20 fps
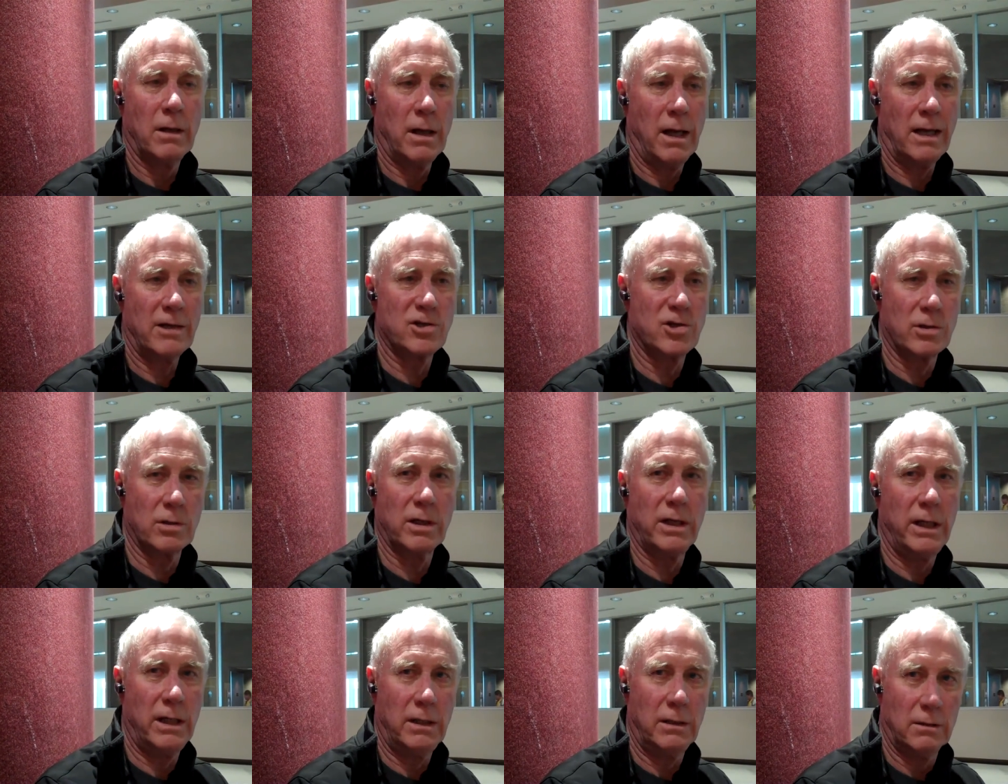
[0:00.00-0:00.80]

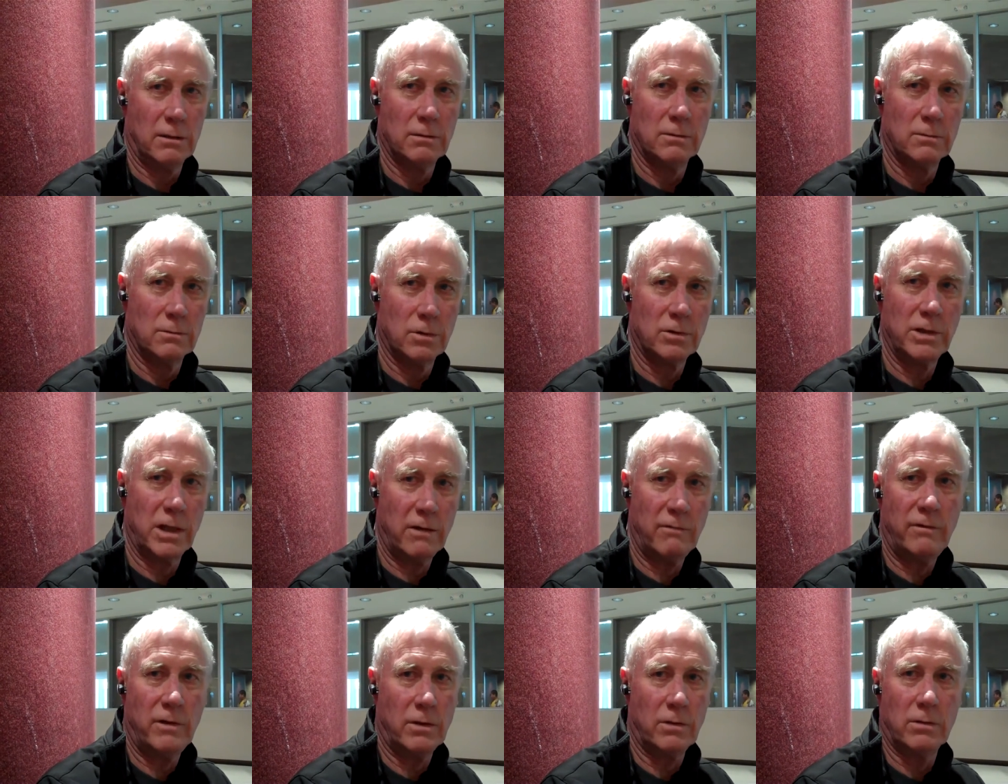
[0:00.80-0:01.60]
actually will
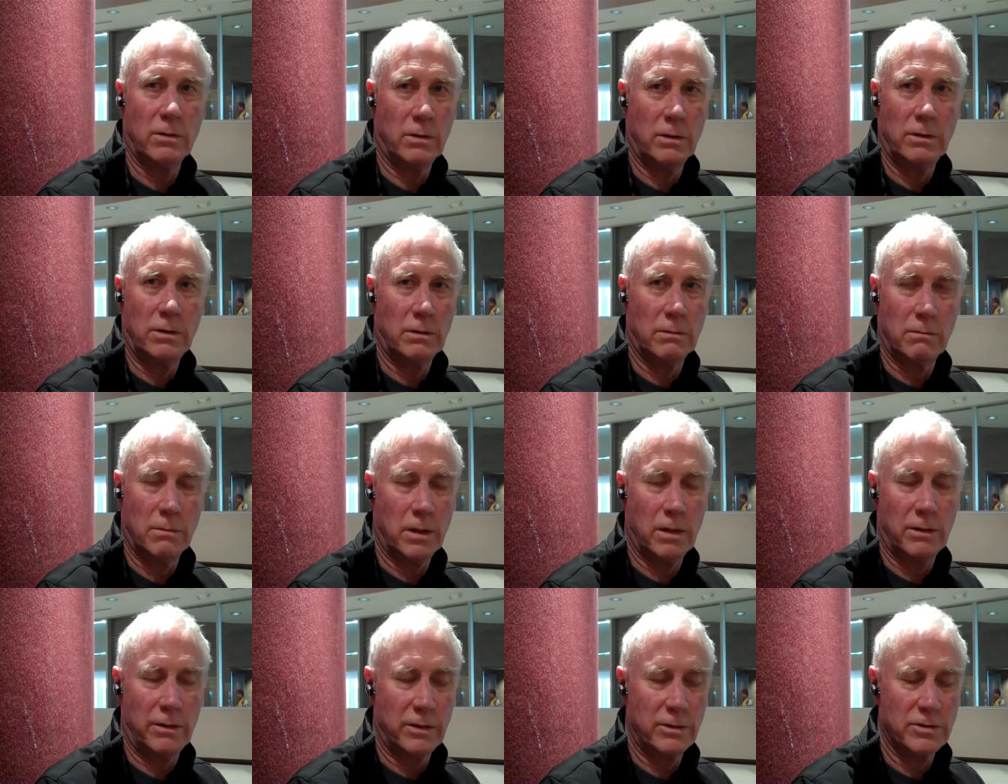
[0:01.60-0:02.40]
give you,
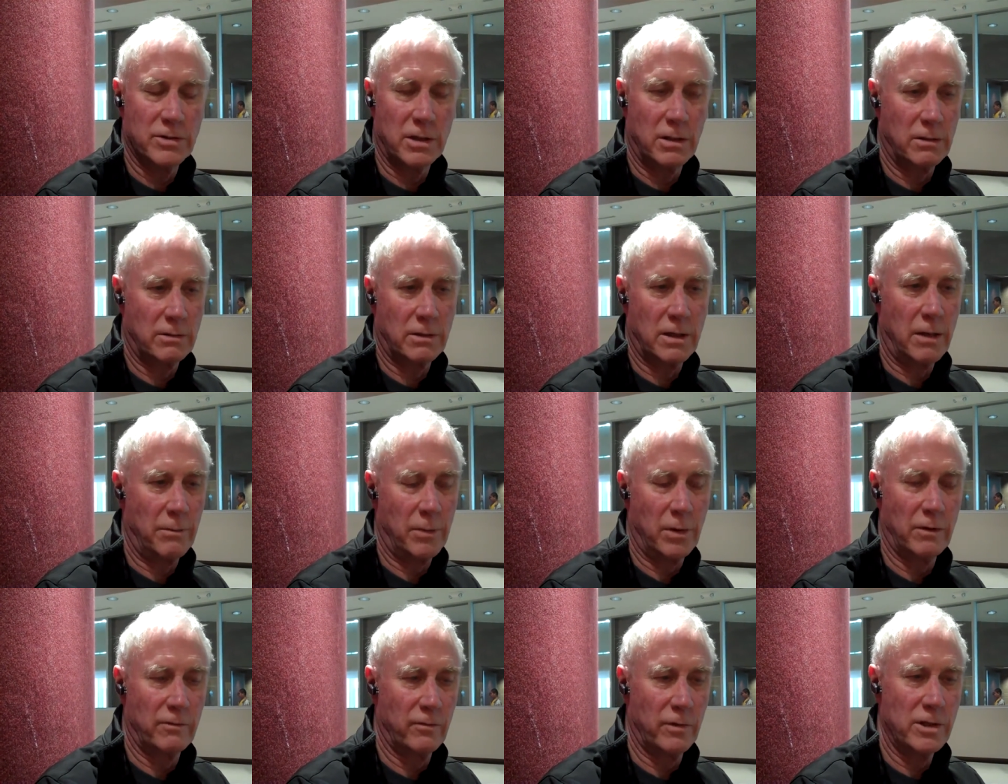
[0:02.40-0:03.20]
uh, there's a
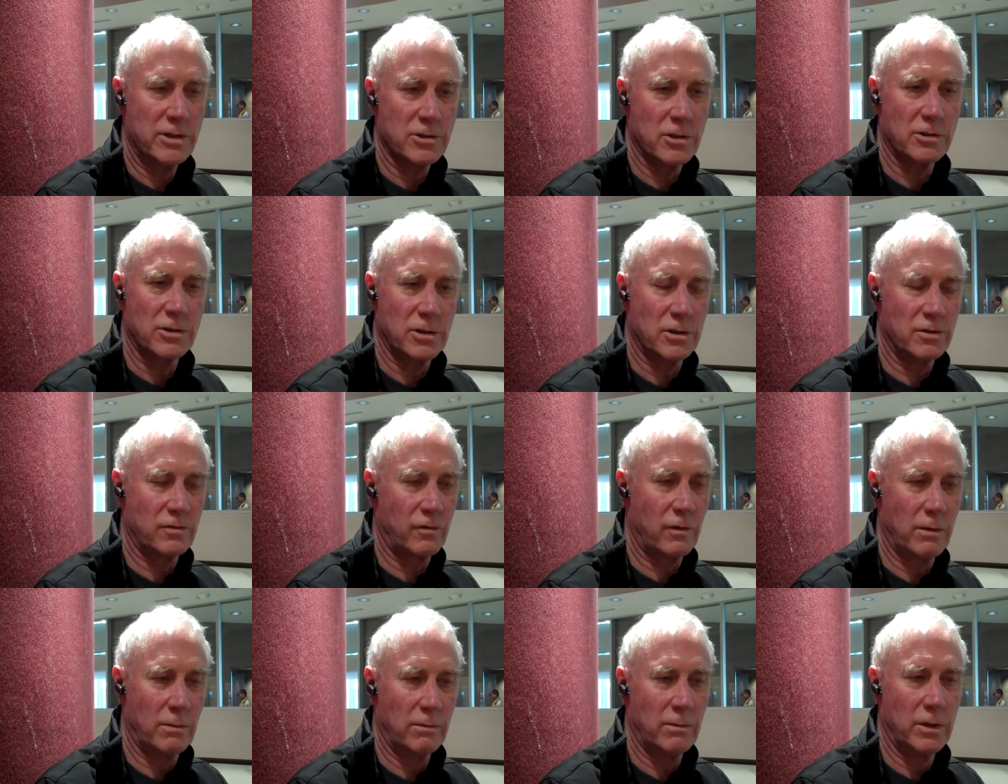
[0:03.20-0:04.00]
couple of researchers
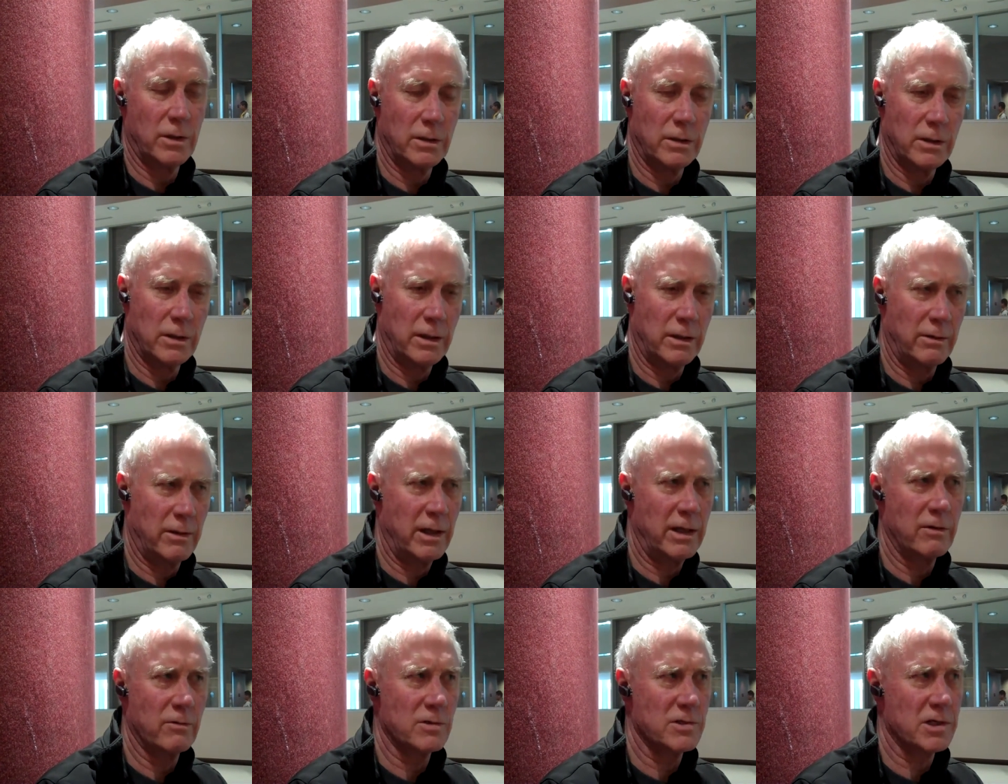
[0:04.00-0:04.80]
from, uh, I
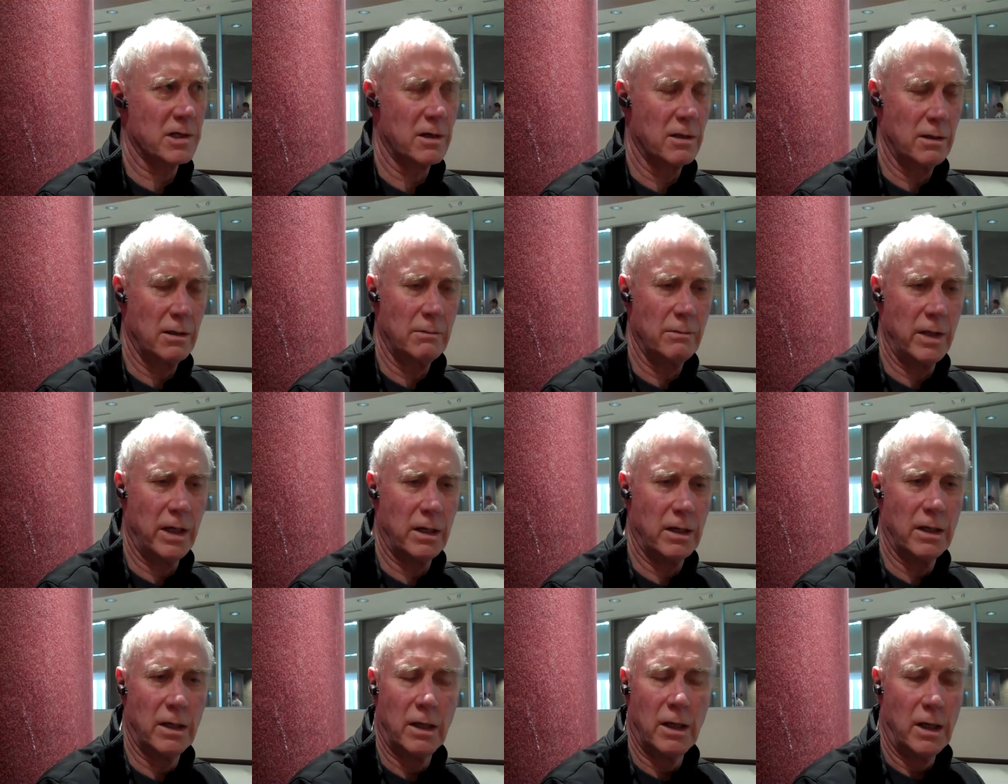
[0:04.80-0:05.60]
think it was Columbia,